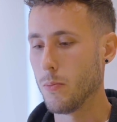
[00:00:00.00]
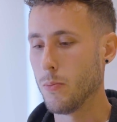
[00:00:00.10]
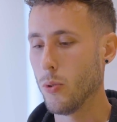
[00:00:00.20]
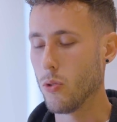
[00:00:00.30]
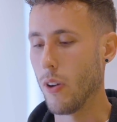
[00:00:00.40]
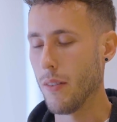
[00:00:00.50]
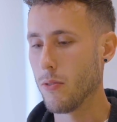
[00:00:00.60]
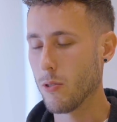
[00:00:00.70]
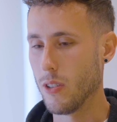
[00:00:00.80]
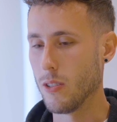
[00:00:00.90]
put your
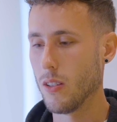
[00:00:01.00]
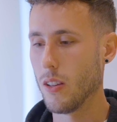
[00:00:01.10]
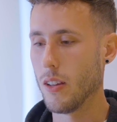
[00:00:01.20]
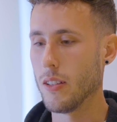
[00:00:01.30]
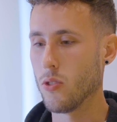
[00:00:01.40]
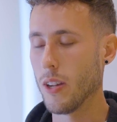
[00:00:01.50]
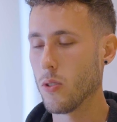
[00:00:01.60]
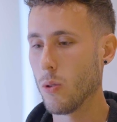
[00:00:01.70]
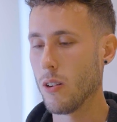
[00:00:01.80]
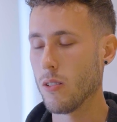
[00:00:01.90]
effort there. Try
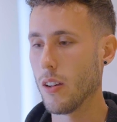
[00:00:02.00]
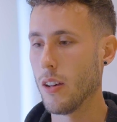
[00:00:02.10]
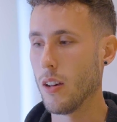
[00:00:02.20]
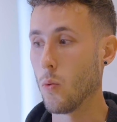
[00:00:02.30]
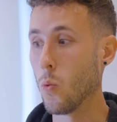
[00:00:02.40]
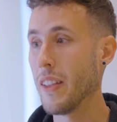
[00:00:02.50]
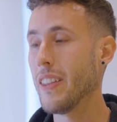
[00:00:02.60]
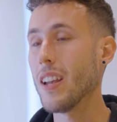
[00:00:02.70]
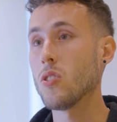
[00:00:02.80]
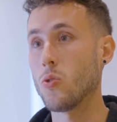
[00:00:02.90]
to learn what
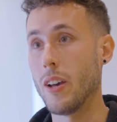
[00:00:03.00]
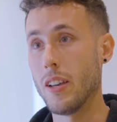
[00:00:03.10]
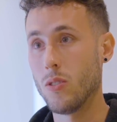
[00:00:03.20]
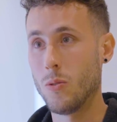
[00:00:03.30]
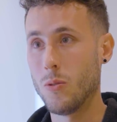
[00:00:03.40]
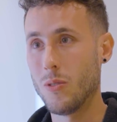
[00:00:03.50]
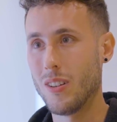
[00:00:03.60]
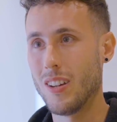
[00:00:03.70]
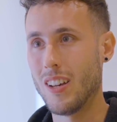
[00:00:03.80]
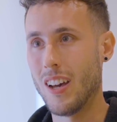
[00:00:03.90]
they are trying to do
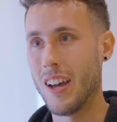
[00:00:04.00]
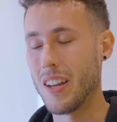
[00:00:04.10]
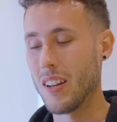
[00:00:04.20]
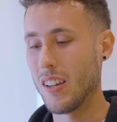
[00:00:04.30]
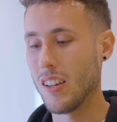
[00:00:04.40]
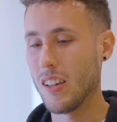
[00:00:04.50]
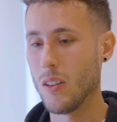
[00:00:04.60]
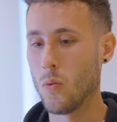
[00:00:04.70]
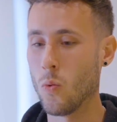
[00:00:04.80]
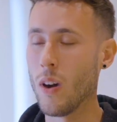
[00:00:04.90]
and
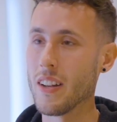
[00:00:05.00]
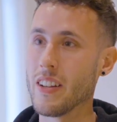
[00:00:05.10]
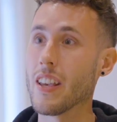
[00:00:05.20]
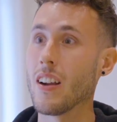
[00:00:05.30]
what they